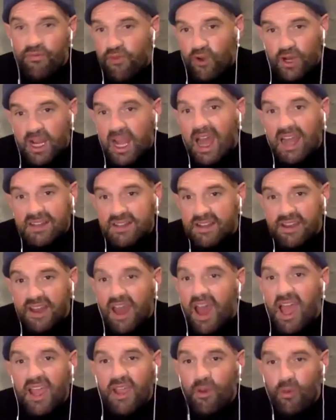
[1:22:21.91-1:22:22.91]
forgot to
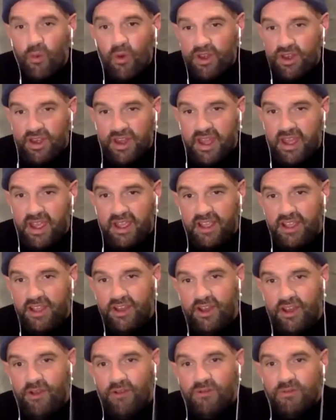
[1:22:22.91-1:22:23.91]
diet one day,
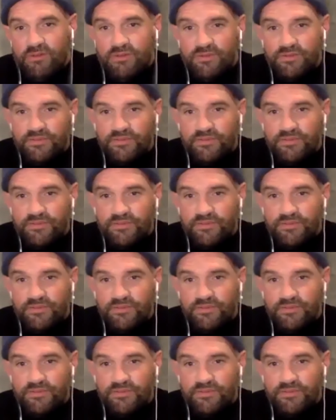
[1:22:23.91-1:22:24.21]
you know.